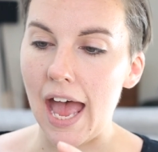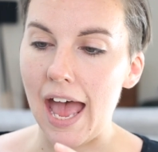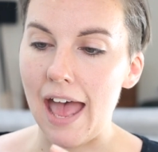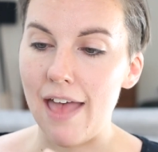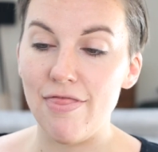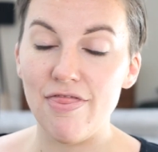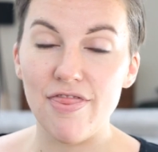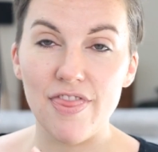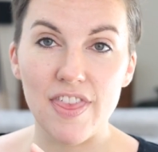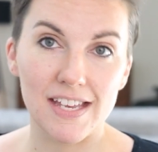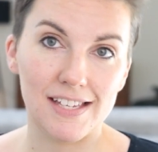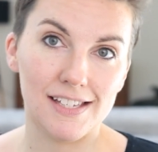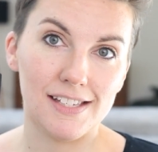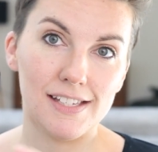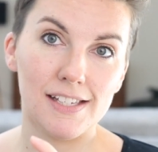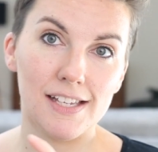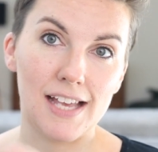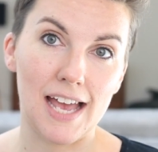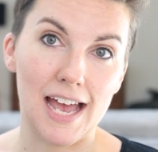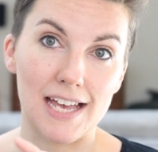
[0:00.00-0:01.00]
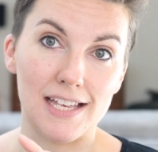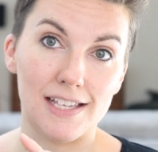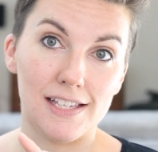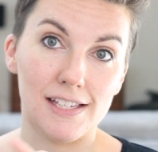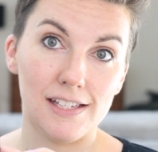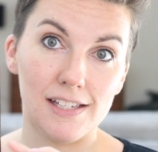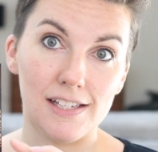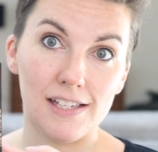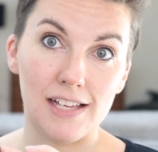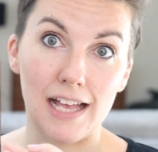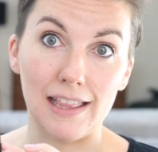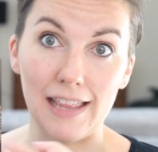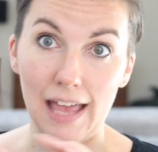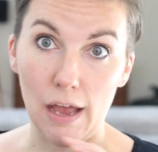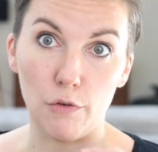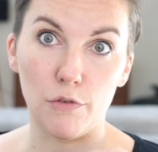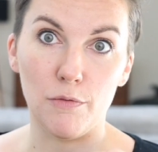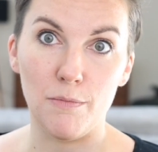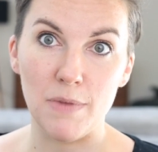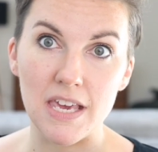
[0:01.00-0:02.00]
And this has
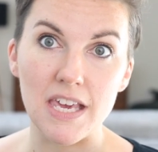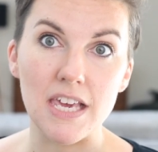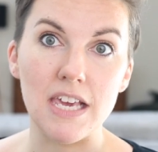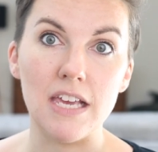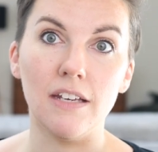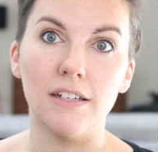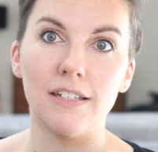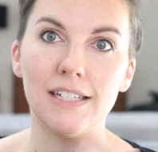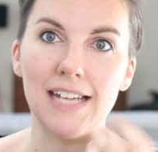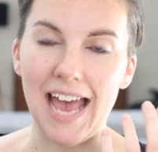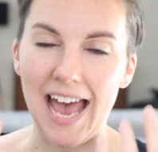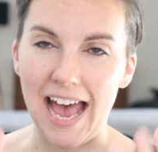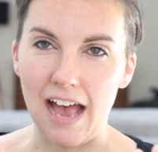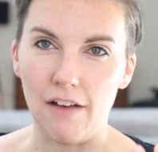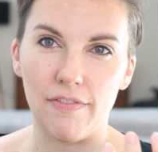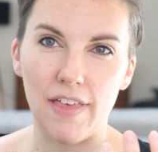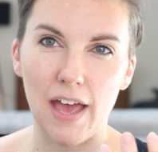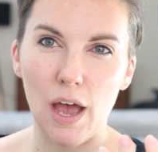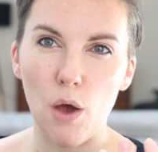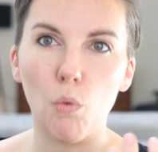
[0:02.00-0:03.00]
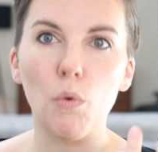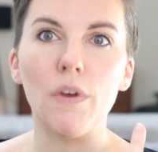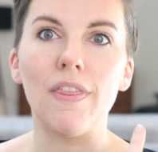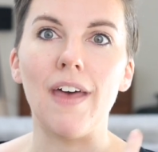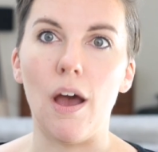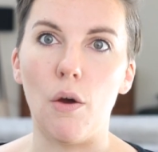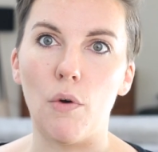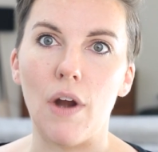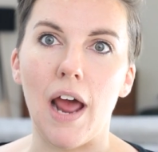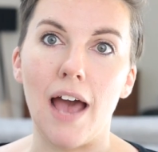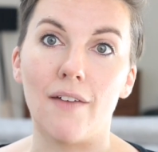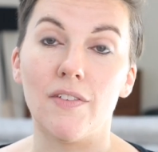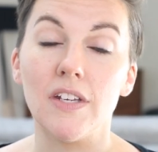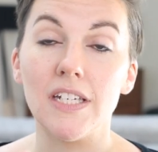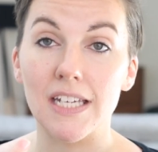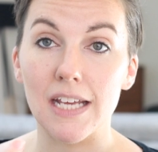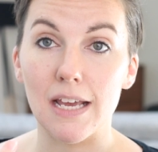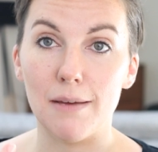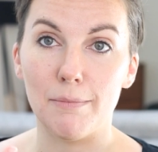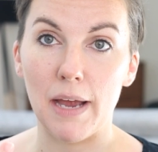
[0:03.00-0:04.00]
allowed me to have that without
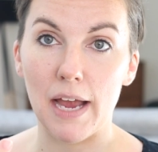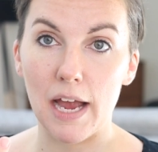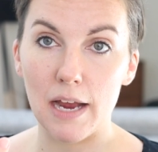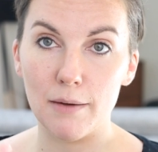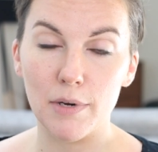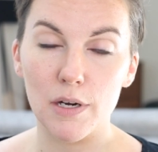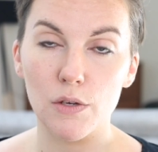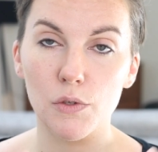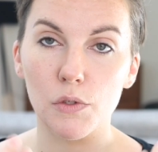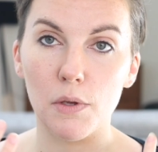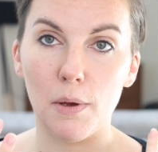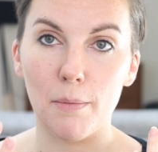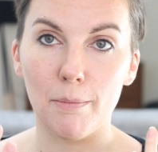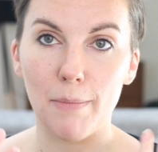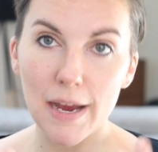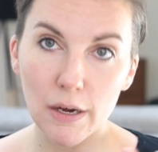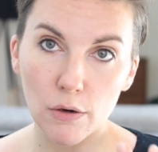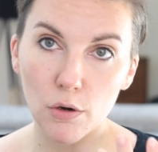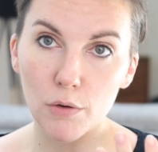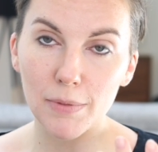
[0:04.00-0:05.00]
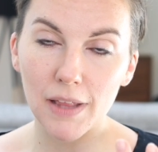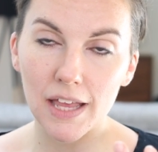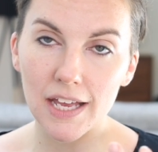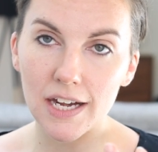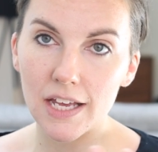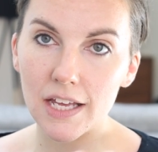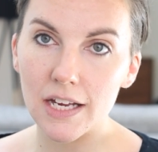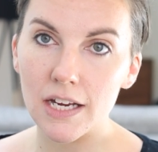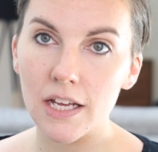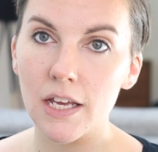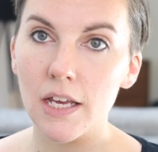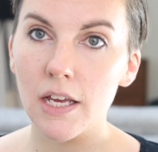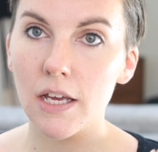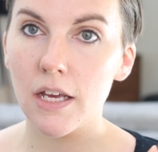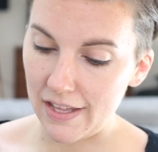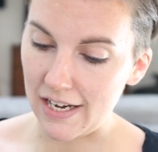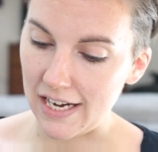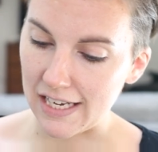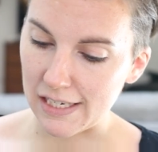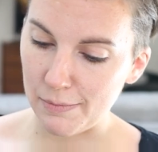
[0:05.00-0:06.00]
having to get my eyebrows microbladed.
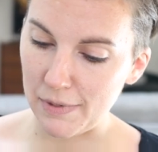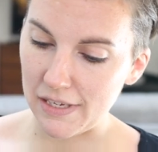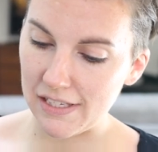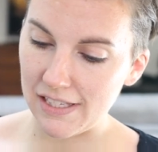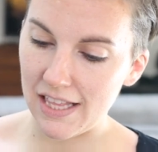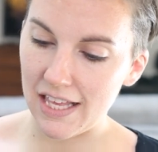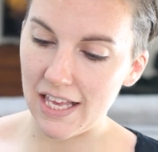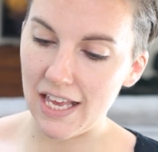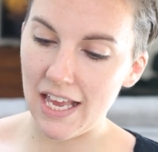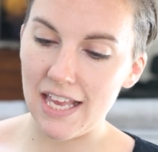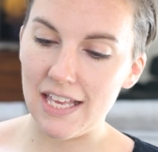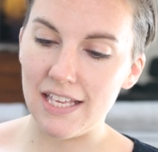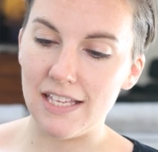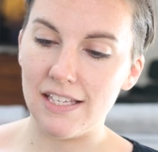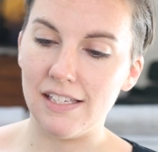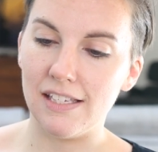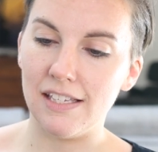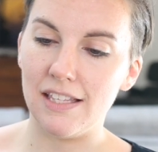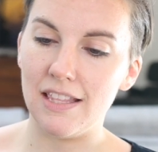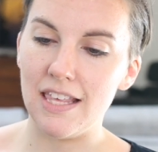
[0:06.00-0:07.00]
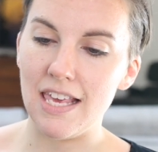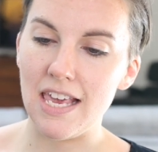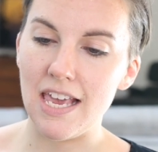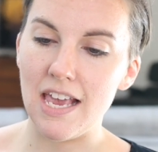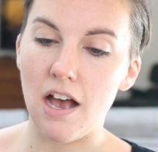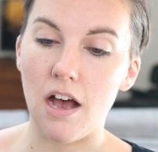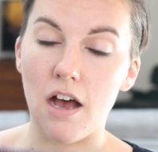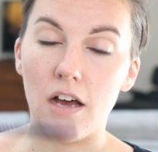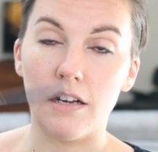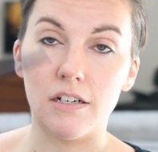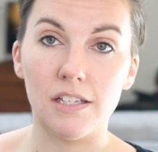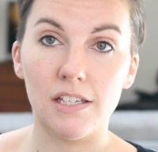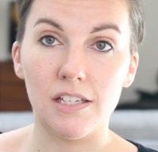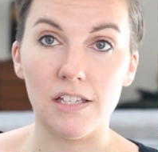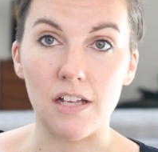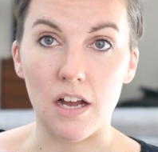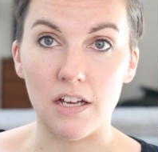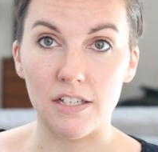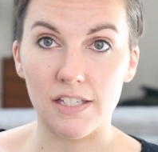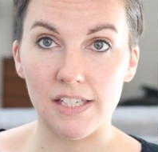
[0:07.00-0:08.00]
The next best thing is the
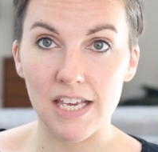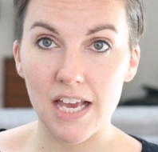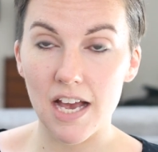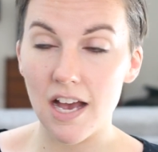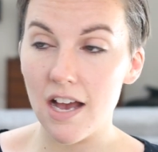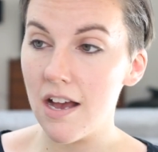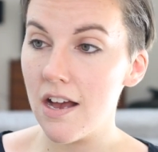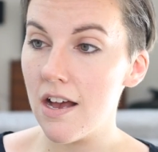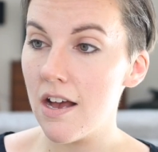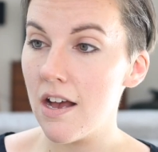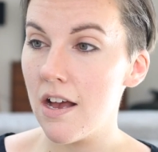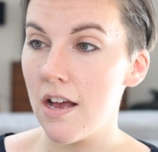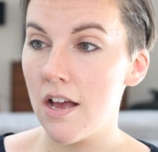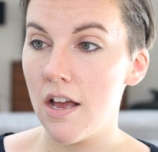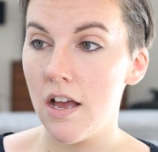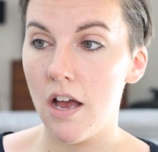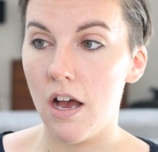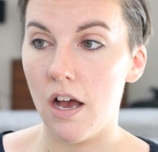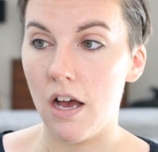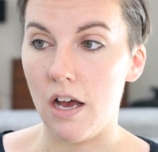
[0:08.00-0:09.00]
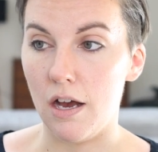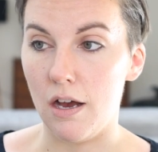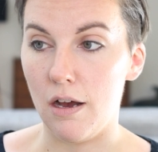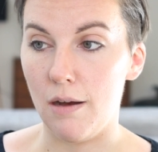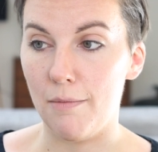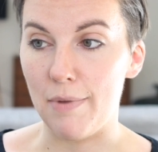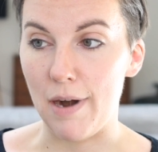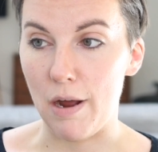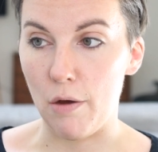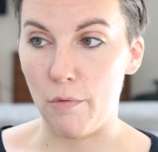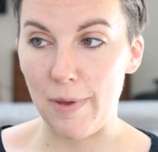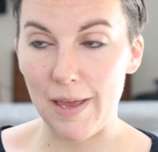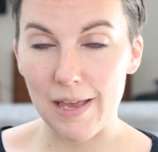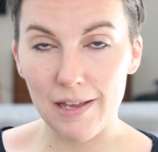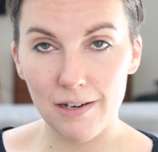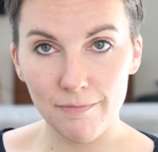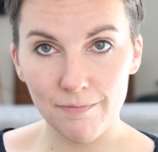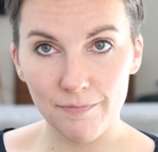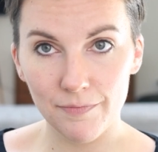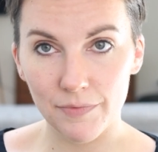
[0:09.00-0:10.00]
Anastasia uh, brow
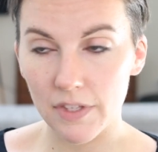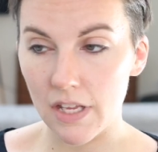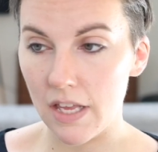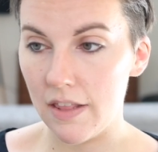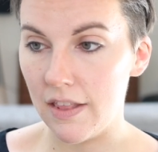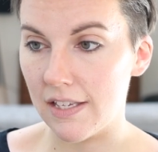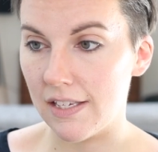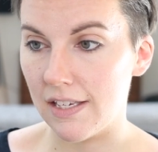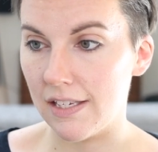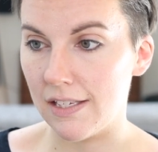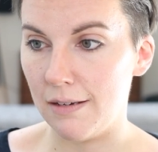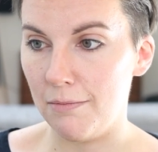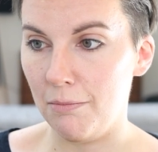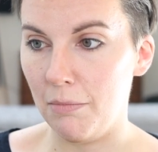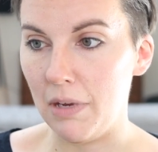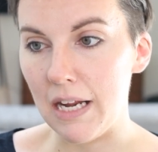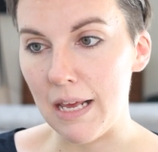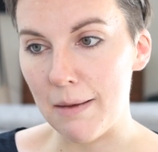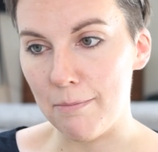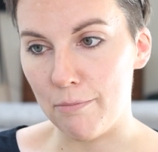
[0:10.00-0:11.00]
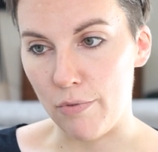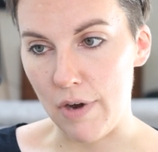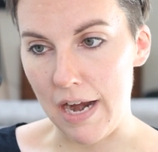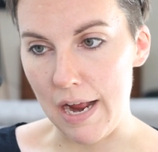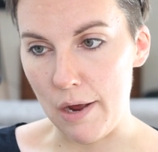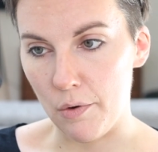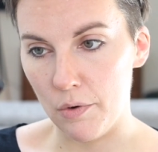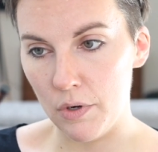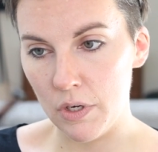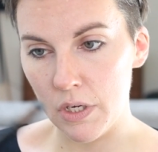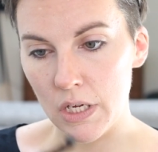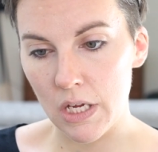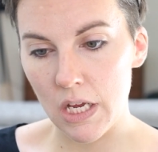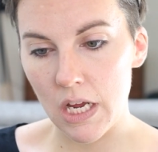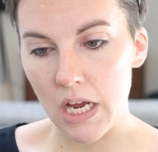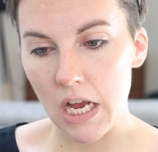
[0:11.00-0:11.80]
pen, and this is in medium brown.